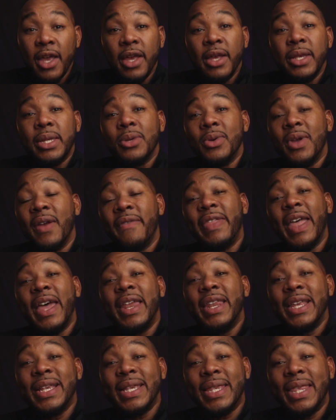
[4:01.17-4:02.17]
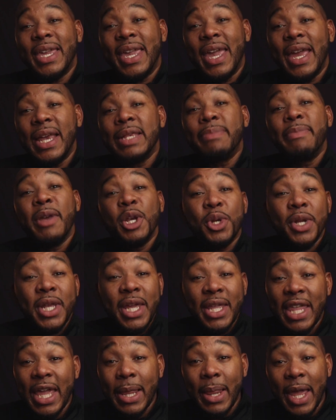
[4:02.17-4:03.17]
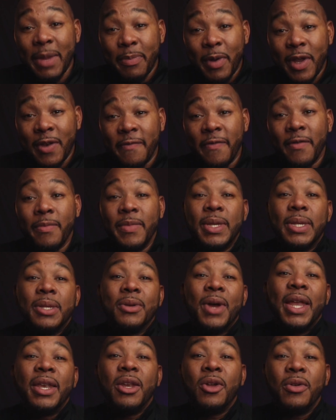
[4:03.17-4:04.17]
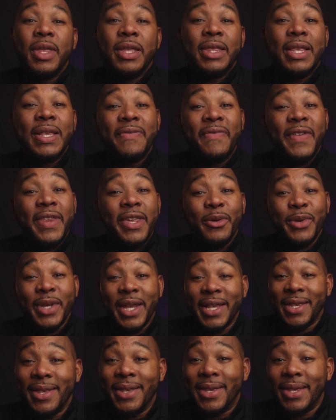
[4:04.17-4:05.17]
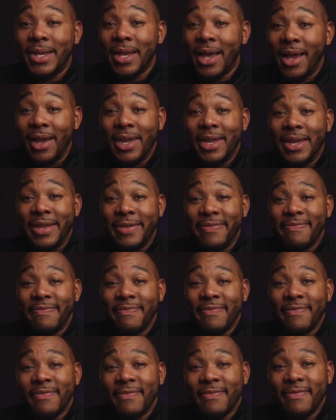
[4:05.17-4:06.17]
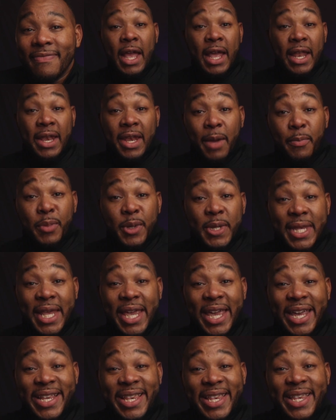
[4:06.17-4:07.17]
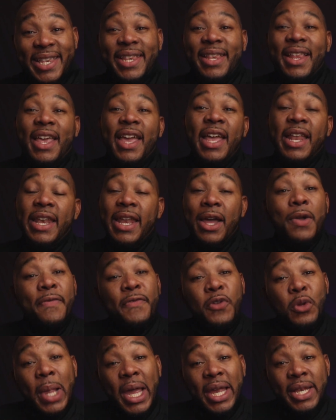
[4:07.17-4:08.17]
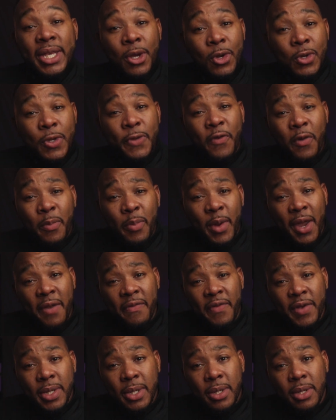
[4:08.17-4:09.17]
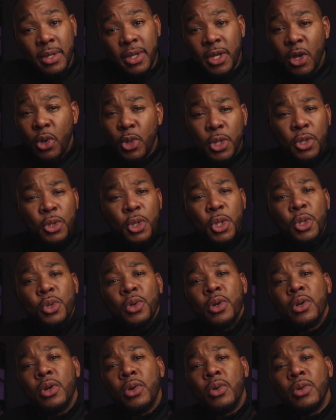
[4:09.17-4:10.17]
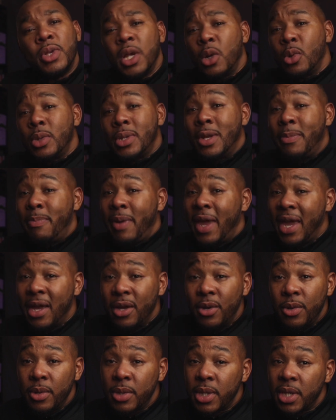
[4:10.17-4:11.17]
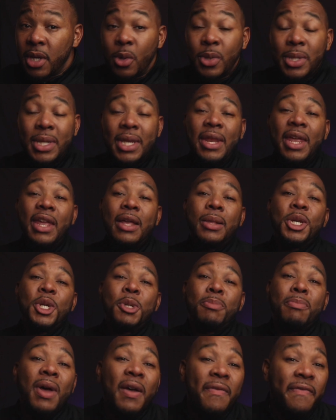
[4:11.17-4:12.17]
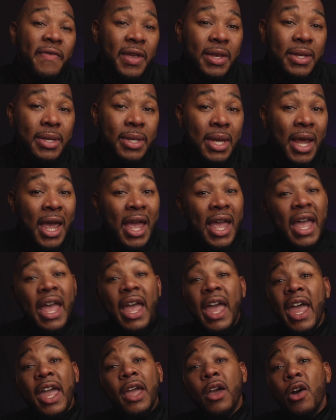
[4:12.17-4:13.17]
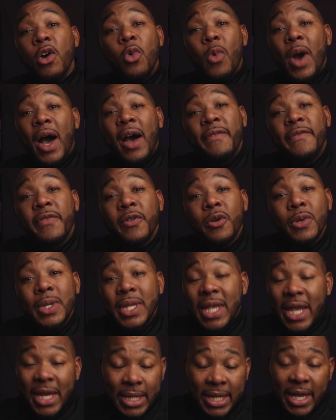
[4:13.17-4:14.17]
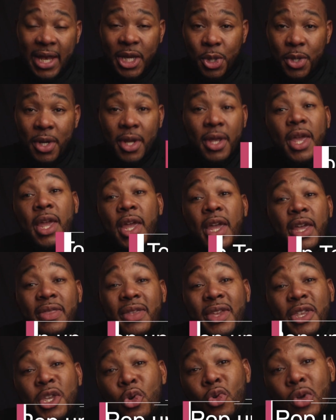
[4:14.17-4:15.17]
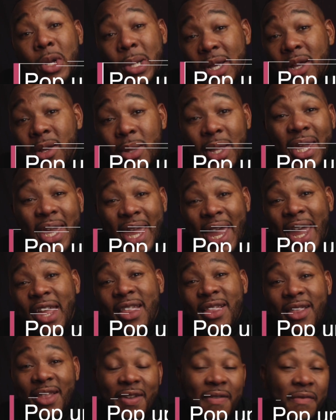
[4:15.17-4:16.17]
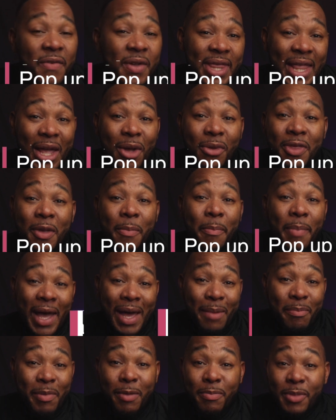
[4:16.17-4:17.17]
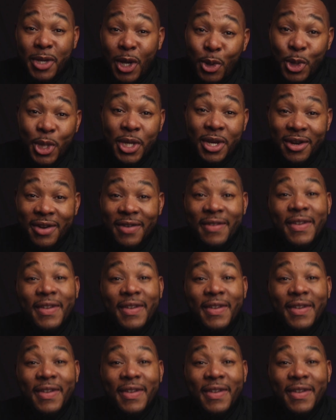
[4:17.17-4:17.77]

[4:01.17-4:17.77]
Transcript: So if that is the case, make sure to hit that like button for me so I know that this video doesn't suck. Number 6. Now, if you like toast for breakfast, toaster strudel, toasted bagels, toasted English muffins, Eggo waffles, etc., then you clearly can't live without the pop-up toaster.